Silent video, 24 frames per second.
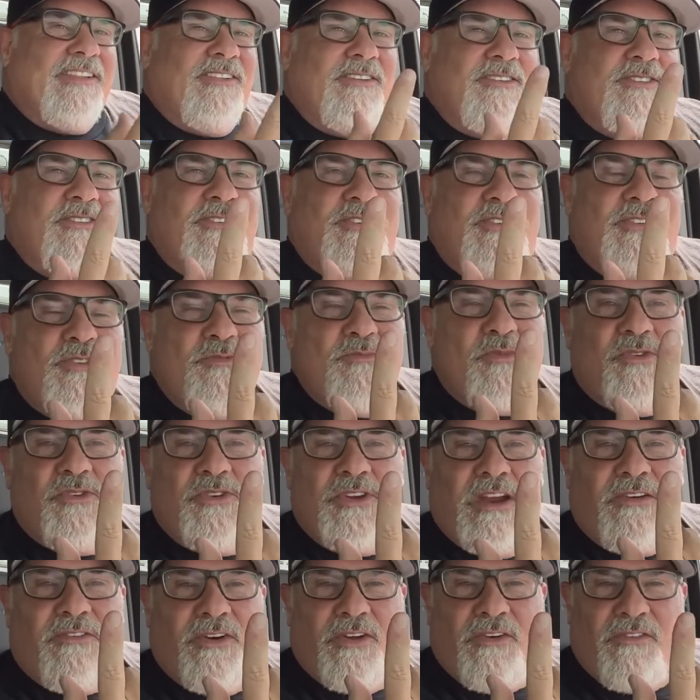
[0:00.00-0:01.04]
Sumo,
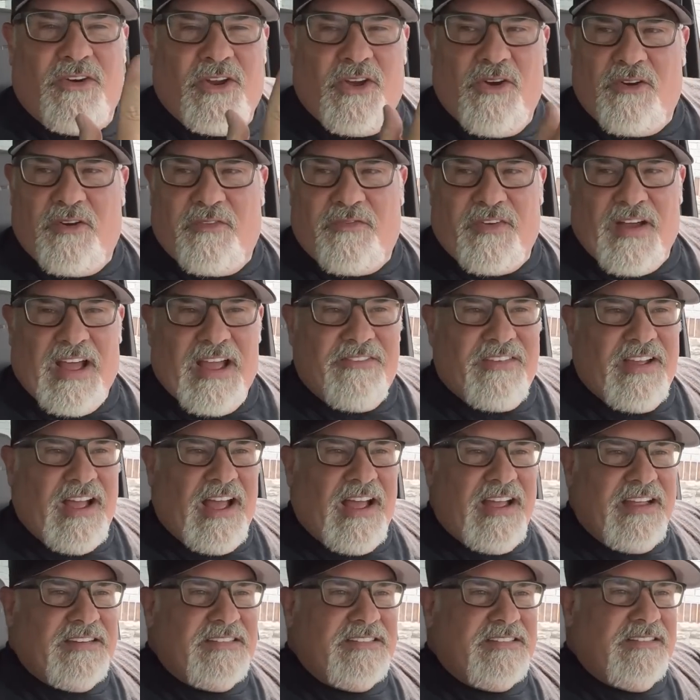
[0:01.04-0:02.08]
do you ever ever go to Five
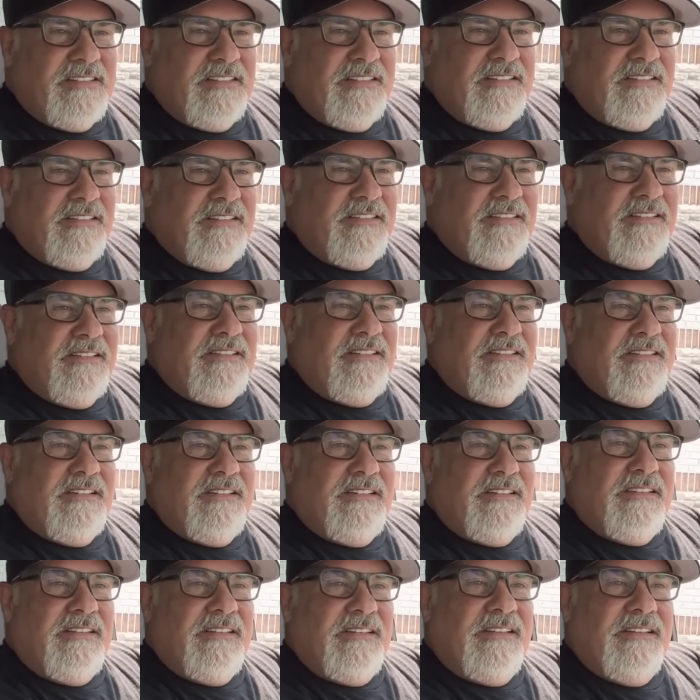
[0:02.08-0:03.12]
Guys?
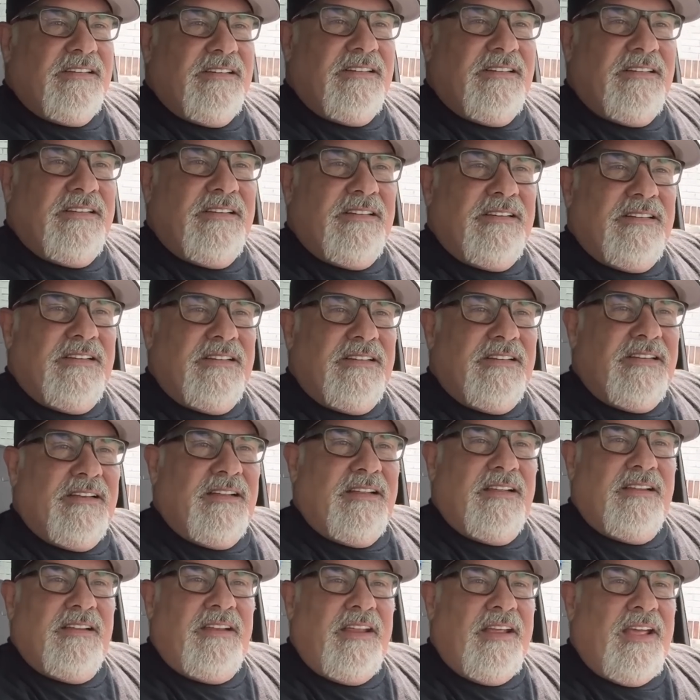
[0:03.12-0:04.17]
Uh,
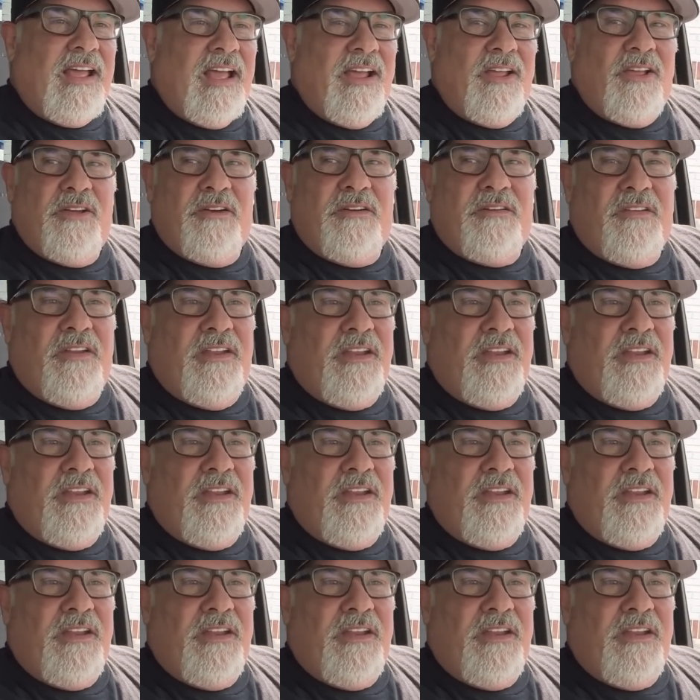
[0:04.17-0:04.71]
sometimes. They got good.